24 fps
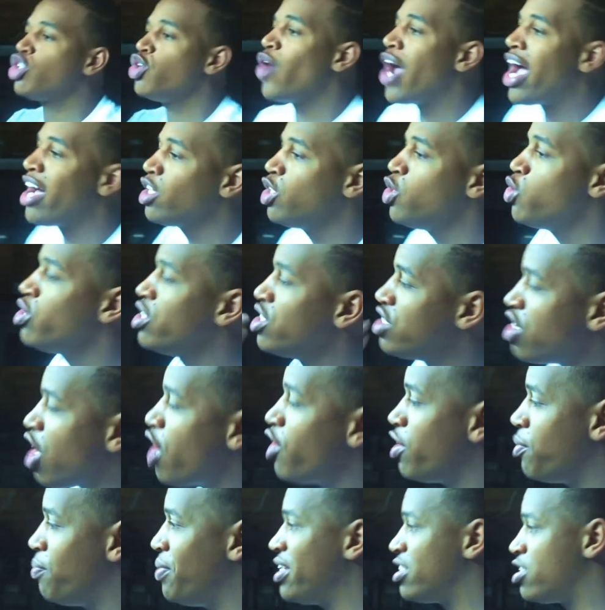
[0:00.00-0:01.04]
to you how you
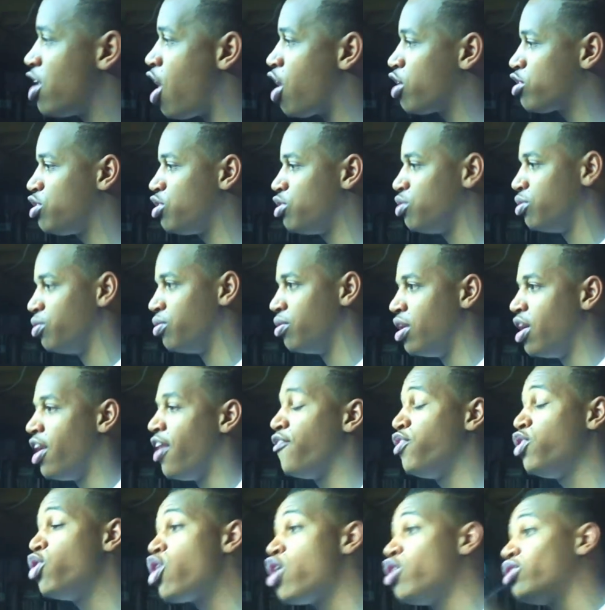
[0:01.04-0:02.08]
deserve to be talked to.
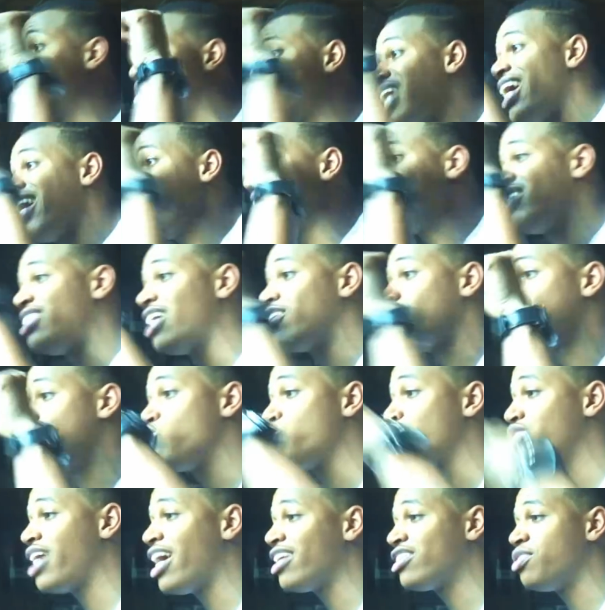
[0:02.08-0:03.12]
If you gonna say that shit that you
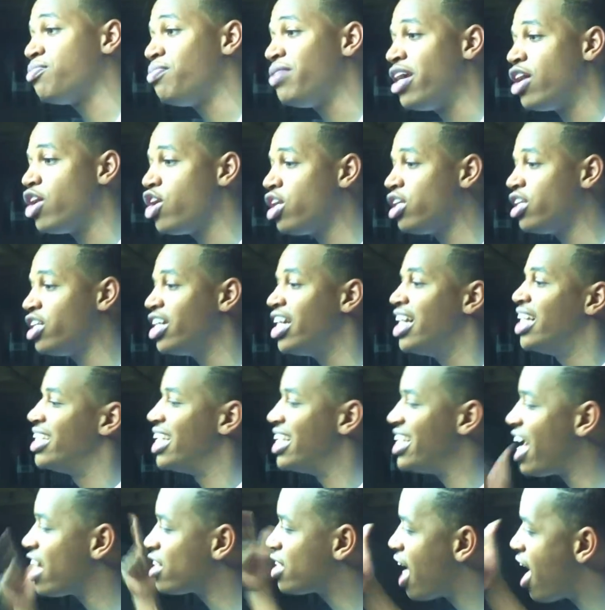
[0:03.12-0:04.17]
said to me earlier,
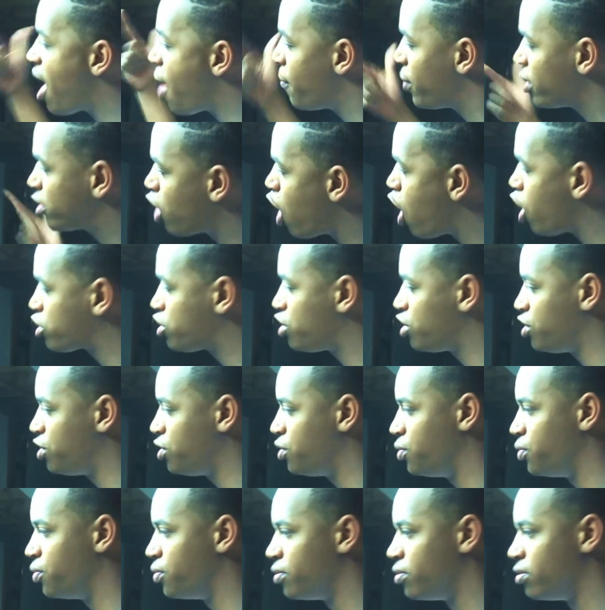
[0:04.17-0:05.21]
then that's how I'm gonna talk to
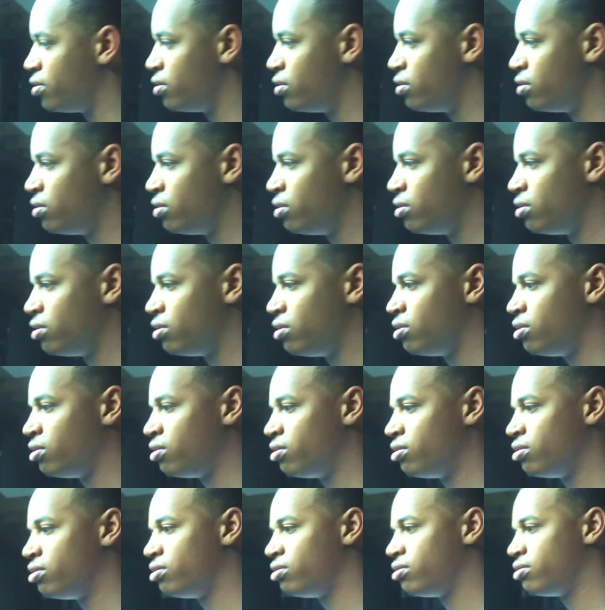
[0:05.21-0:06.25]
you.
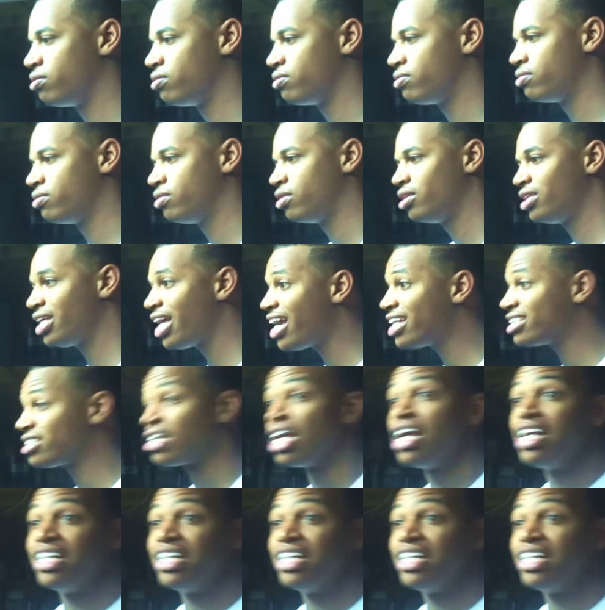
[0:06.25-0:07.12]
That's how you feel. Yes.